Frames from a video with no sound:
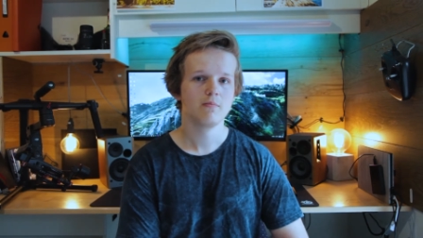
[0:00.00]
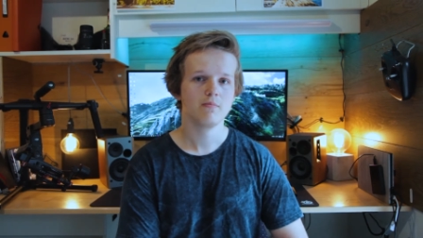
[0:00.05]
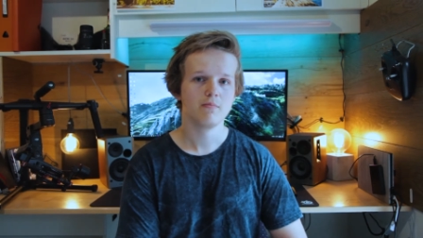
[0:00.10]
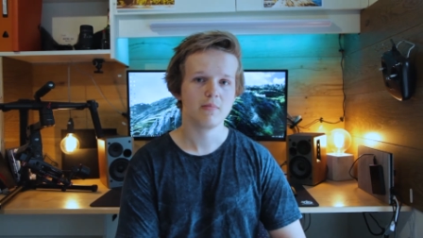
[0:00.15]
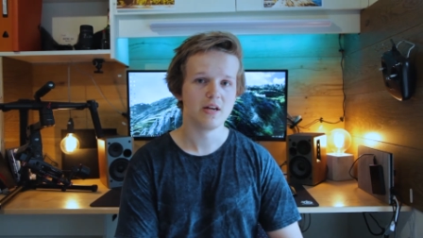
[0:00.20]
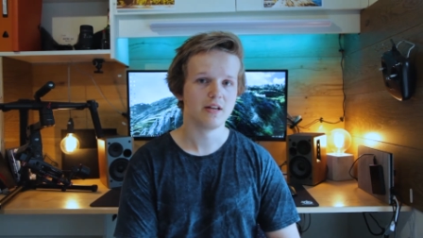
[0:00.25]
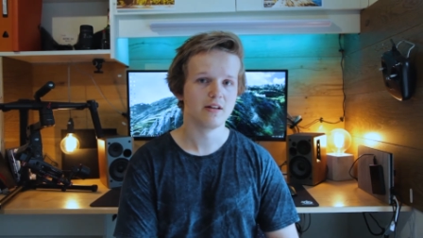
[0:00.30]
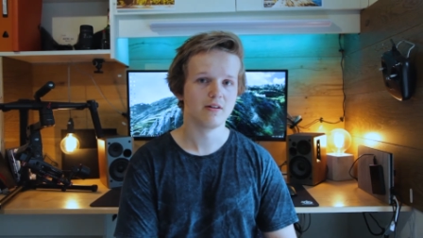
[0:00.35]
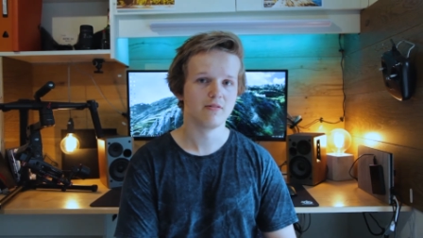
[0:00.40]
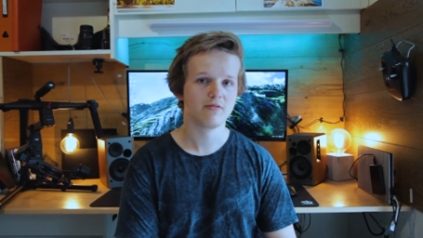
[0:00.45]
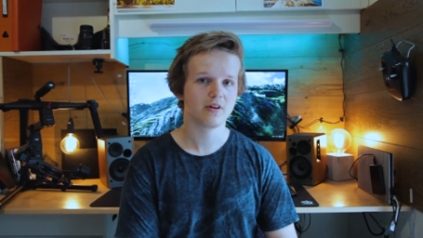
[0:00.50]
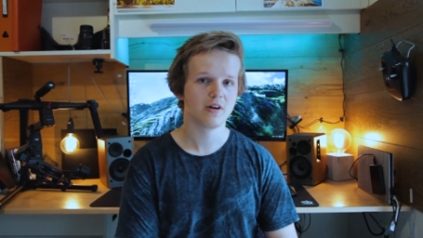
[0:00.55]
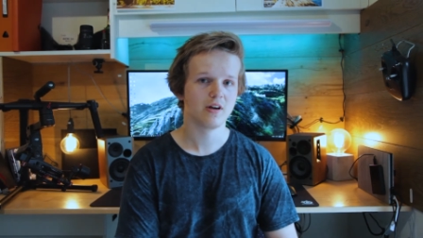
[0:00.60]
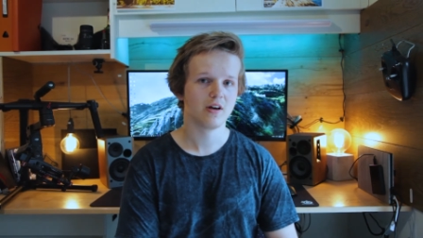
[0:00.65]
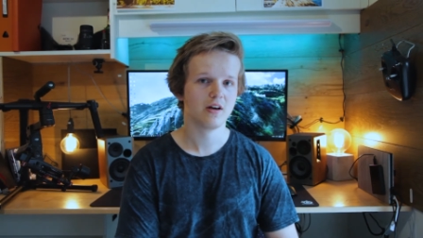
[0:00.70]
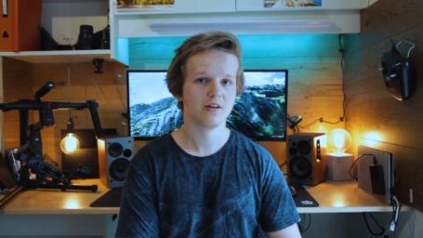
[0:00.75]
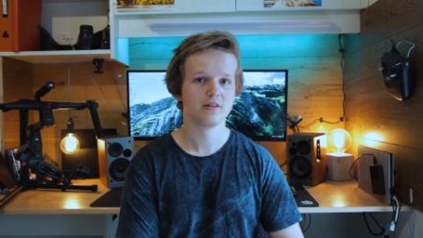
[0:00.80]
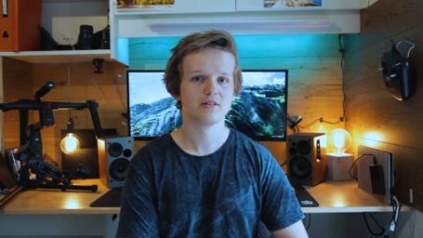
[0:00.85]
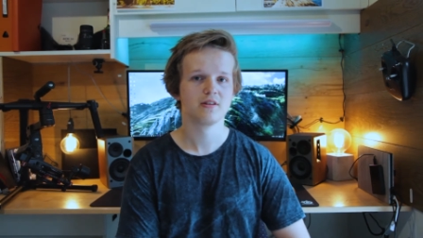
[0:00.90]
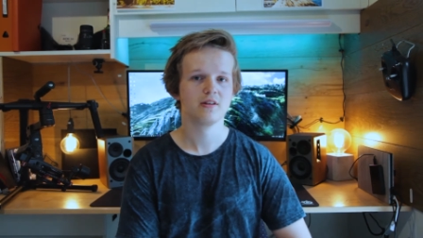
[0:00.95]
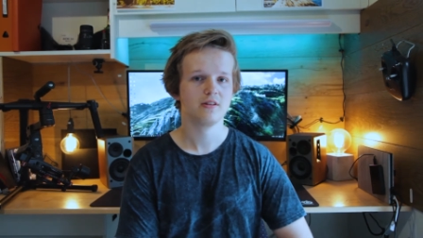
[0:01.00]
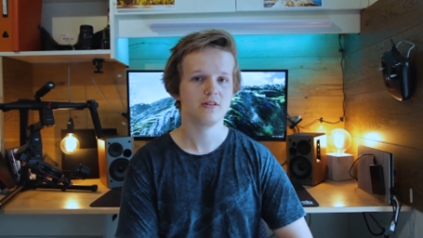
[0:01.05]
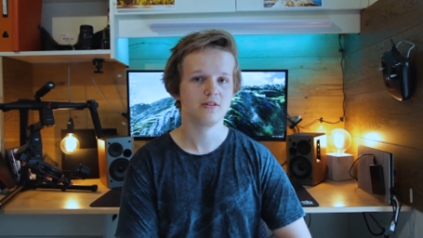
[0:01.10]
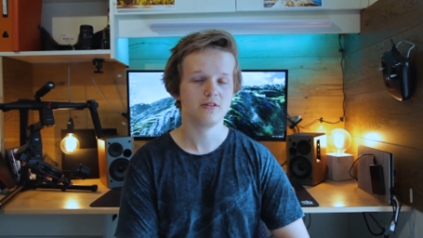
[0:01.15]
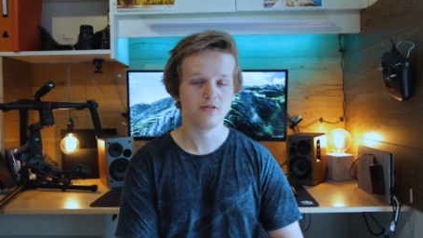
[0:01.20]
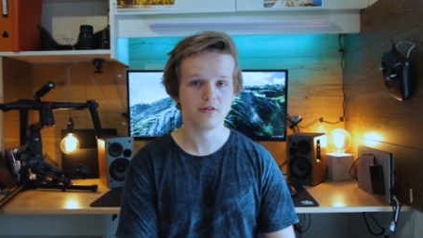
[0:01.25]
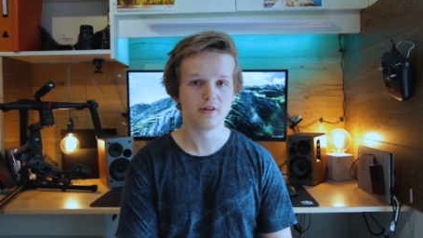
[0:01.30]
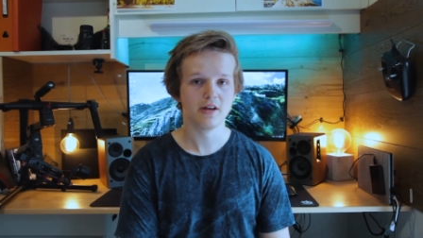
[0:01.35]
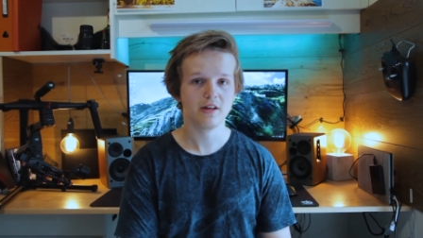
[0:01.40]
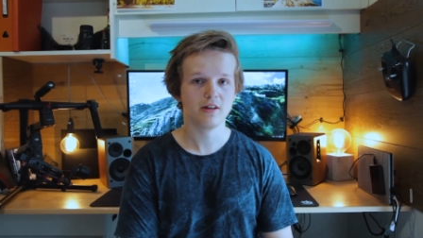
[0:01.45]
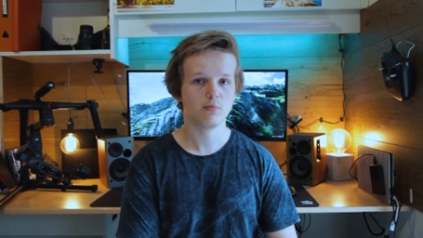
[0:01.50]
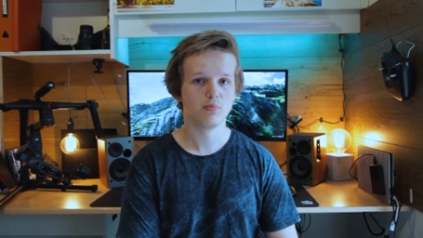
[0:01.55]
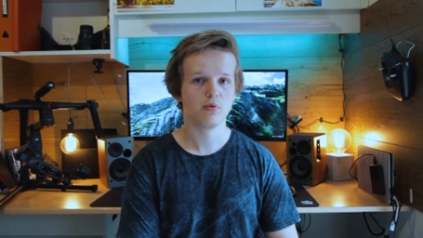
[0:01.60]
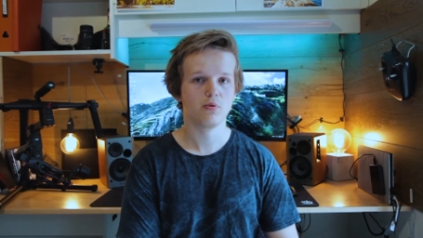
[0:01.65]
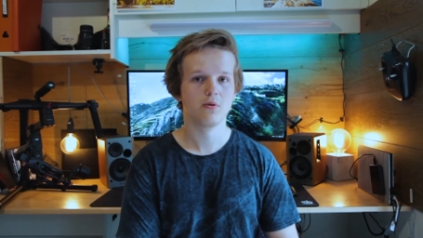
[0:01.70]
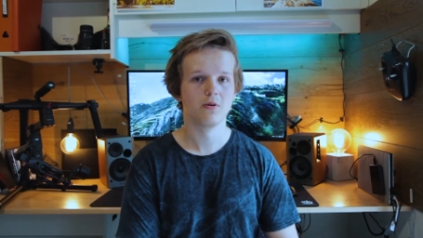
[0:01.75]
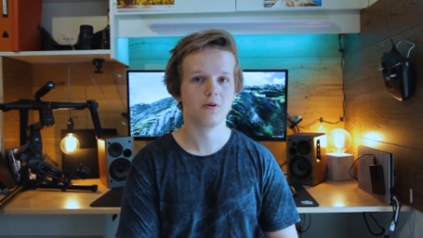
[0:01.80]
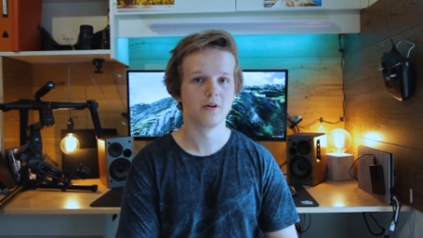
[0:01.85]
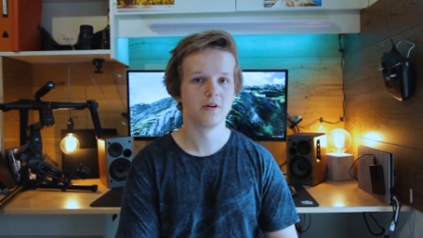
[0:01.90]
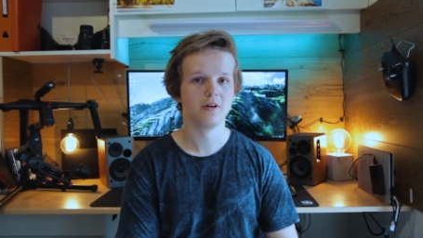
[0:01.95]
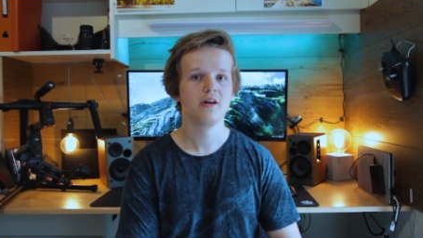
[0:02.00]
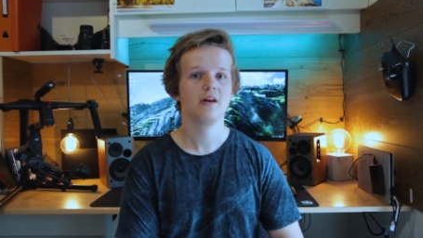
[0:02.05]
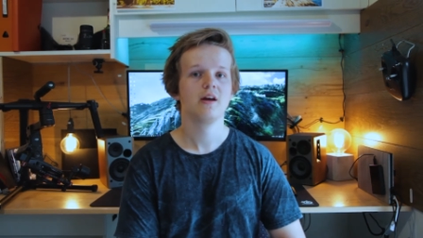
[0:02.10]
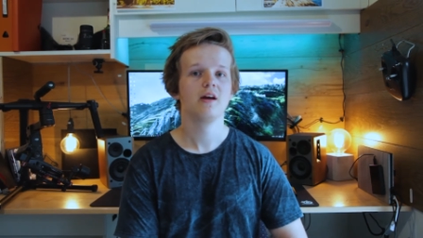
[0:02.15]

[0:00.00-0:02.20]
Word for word: beating of cars, you get the point.